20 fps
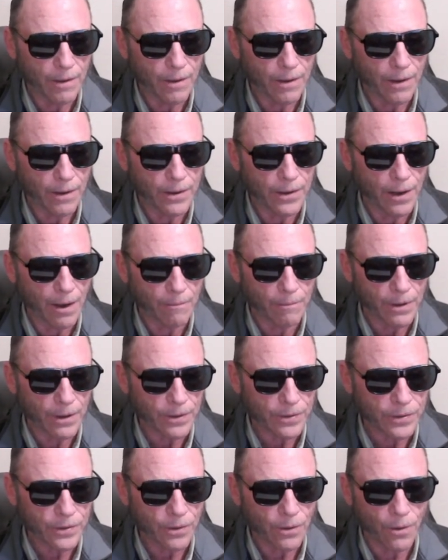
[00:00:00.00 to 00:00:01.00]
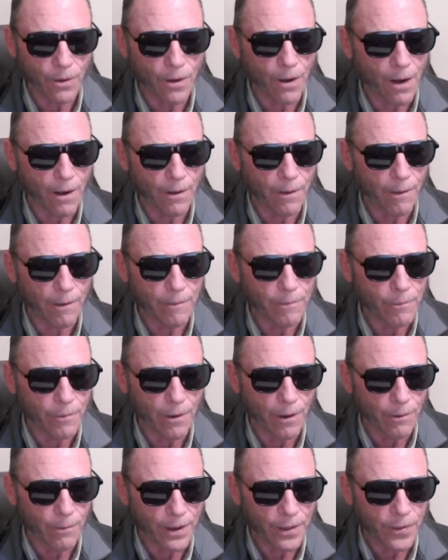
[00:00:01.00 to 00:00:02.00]
numbers or our
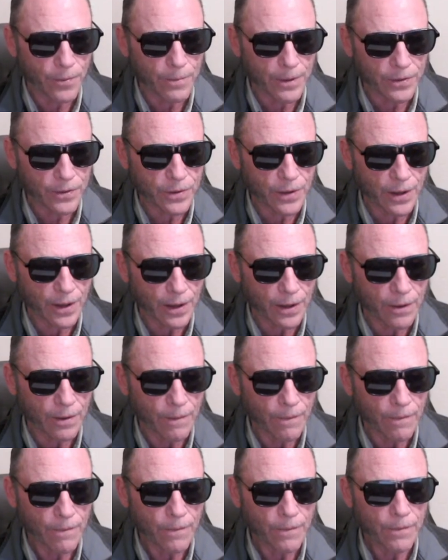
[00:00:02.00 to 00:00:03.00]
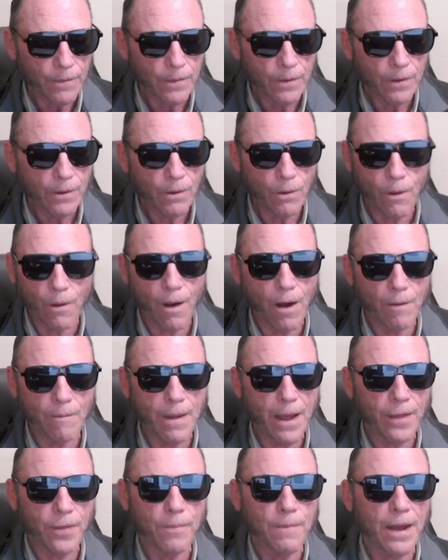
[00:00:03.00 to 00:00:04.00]
arithmetic or our
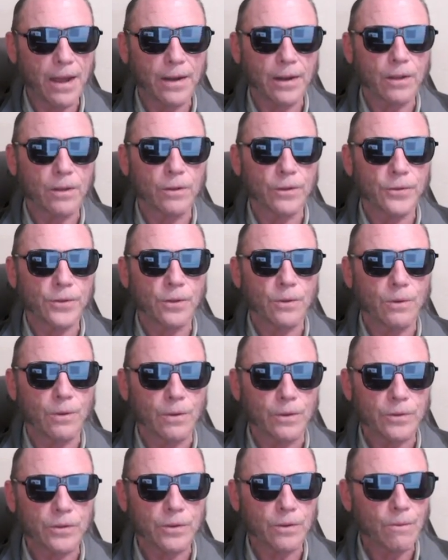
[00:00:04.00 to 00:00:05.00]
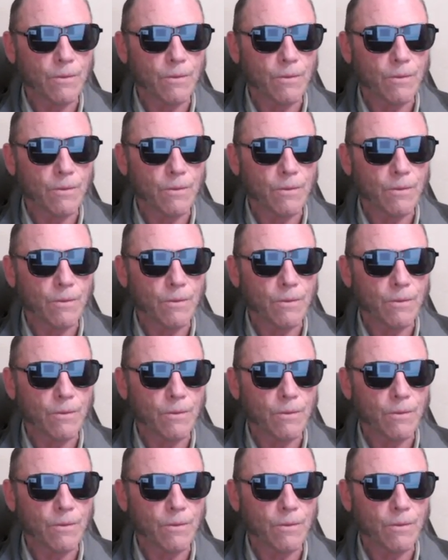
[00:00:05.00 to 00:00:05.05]
mathematical tools.